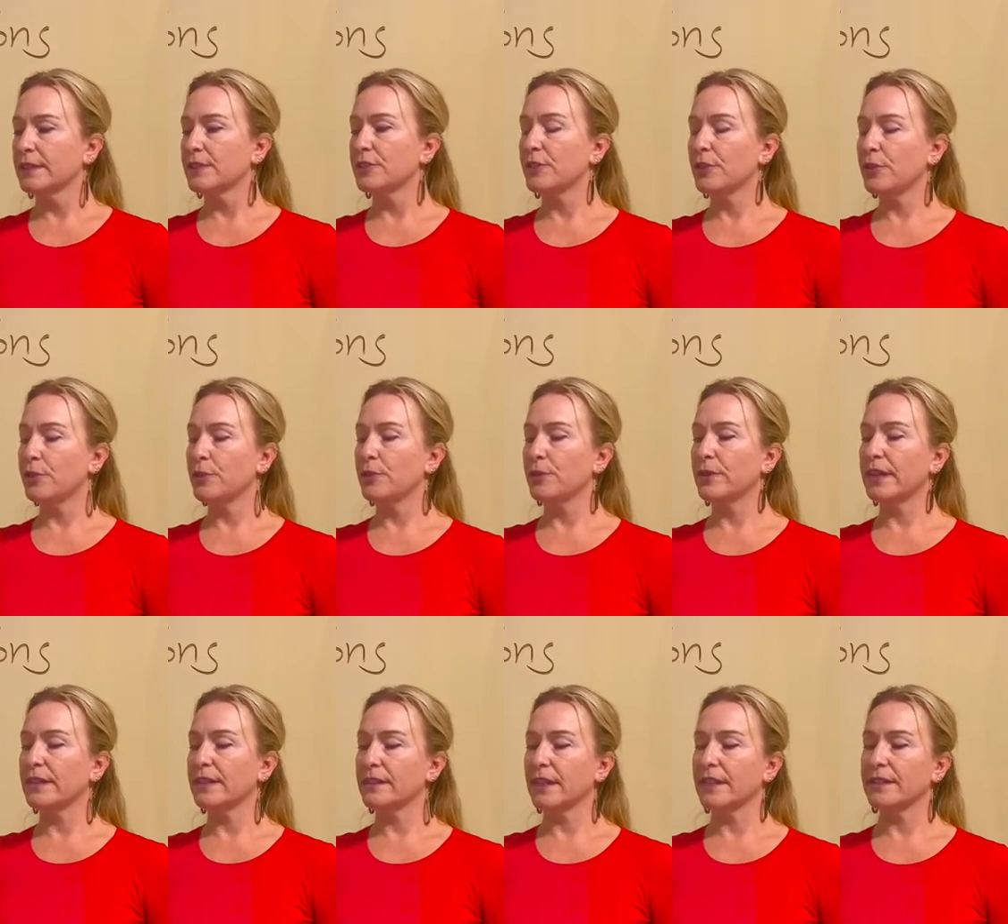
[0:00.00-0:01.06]
2
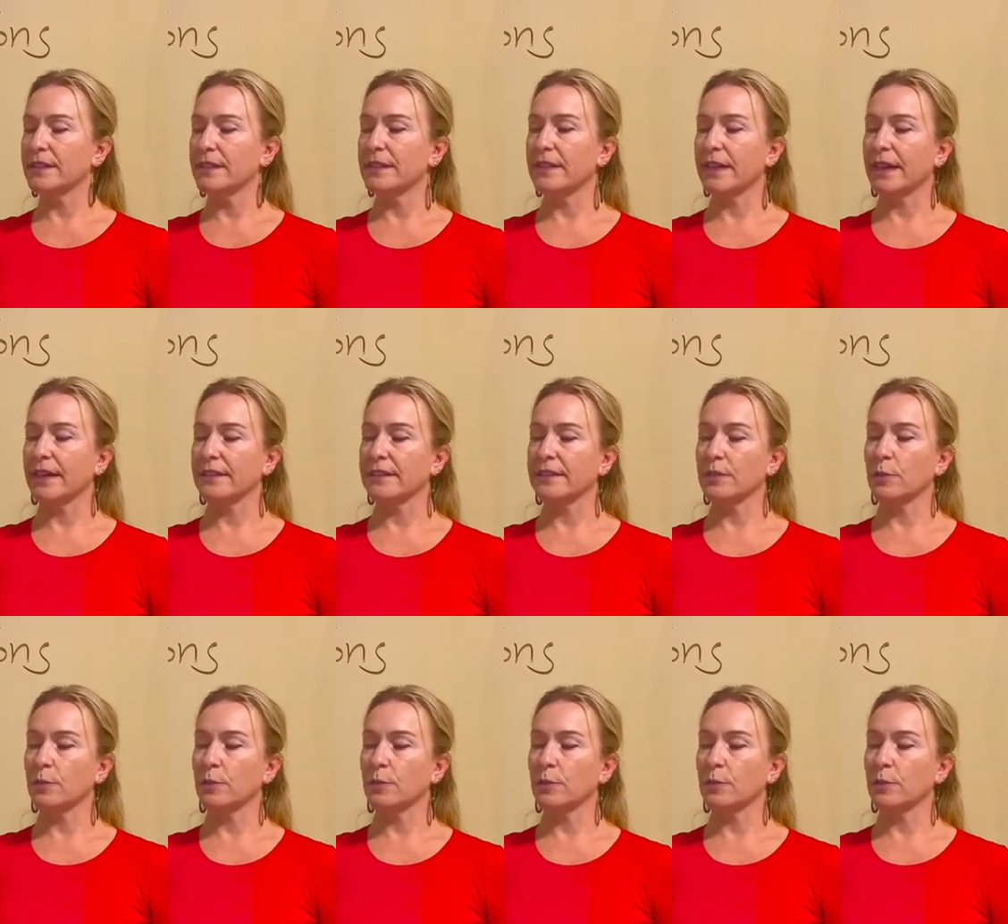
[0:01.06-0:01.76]
is less than x,